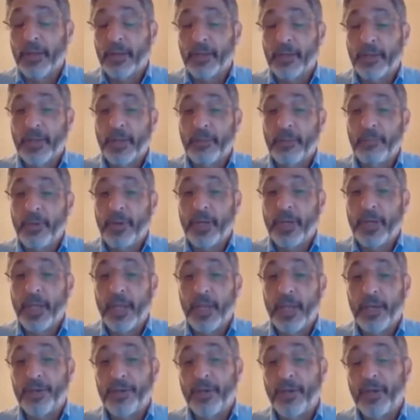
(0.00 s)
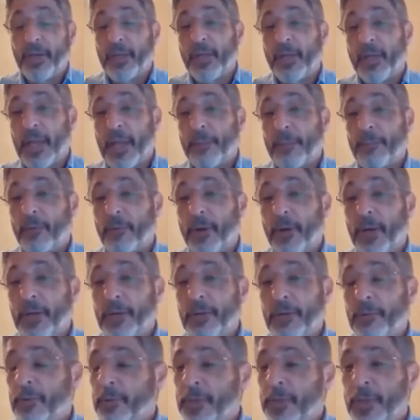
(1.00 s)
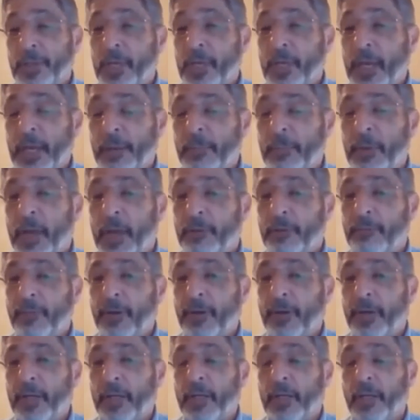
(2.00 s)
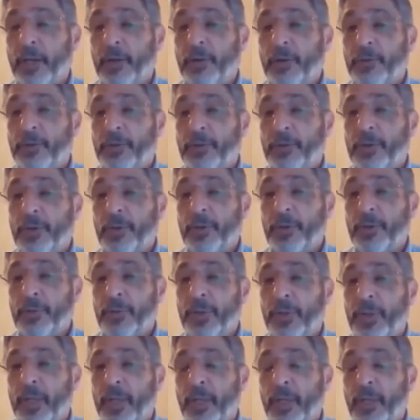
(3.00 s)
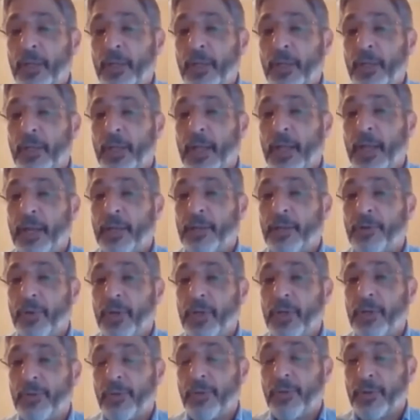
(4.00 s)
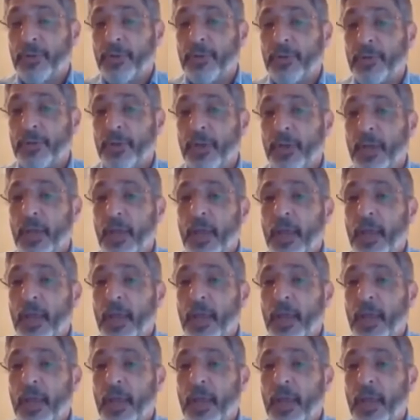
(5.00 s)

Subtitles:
communication and collaboration was the team got very close to the client's resources.